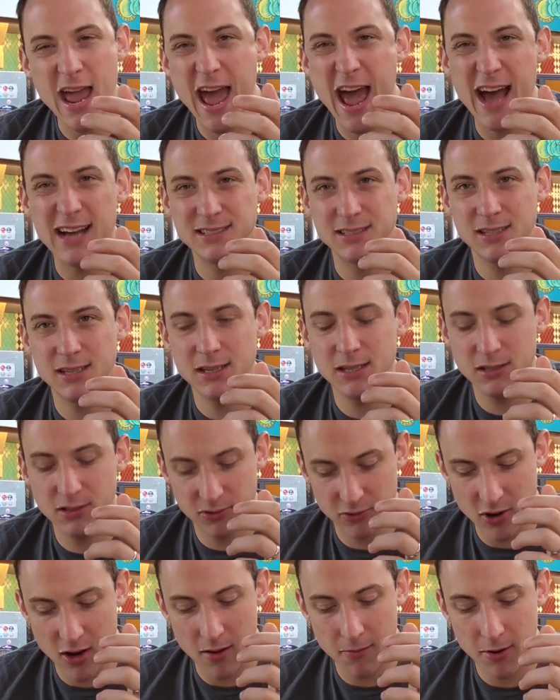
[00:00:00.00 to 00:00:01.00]
acidy
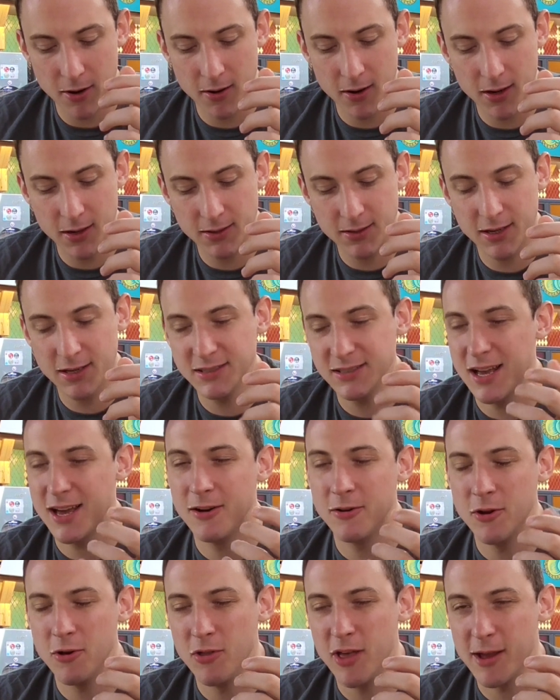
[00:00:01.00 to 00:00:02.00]
strawberry taste. I
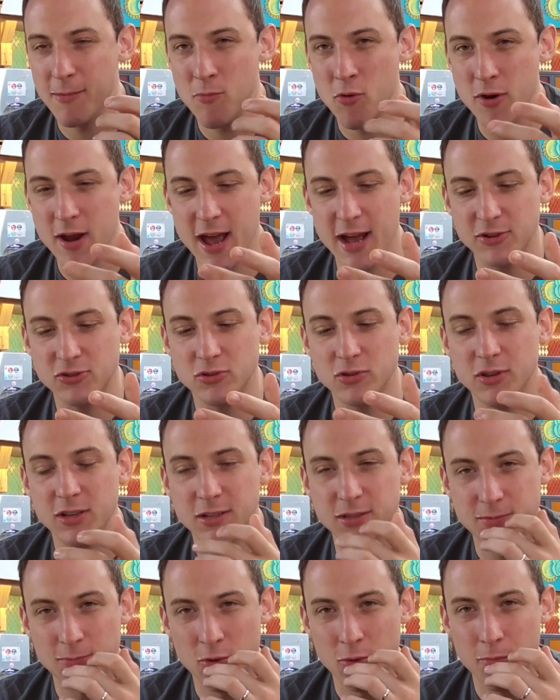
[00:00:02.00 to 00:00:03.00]
don't know, like more natural,
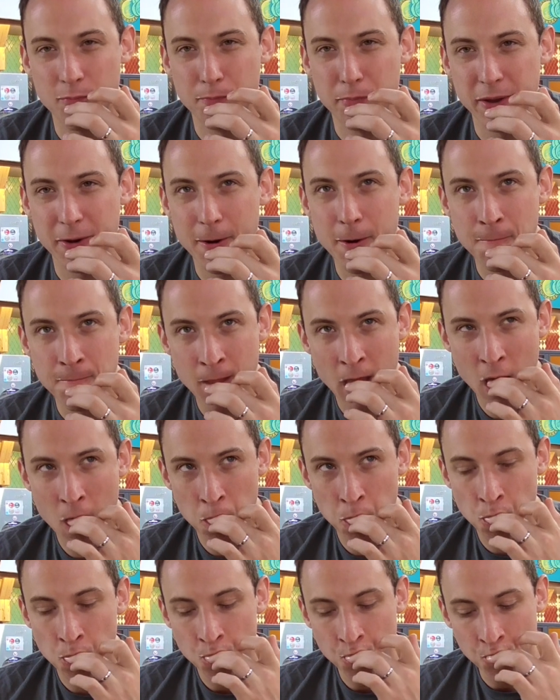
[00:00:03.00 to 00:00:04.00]
but it's more bitter.
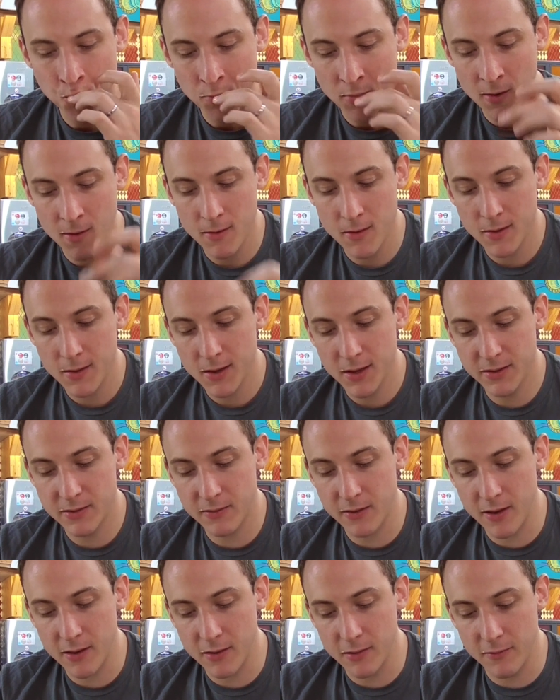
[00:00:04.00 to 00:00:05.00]

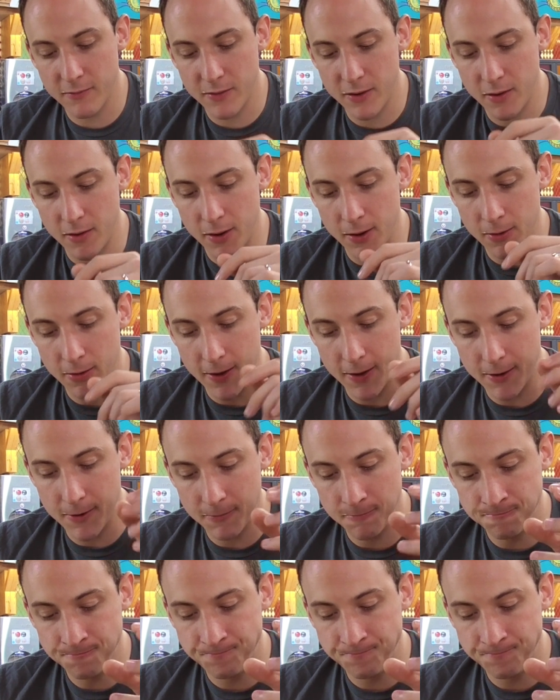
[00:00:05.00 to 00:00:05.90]
It's like a very like,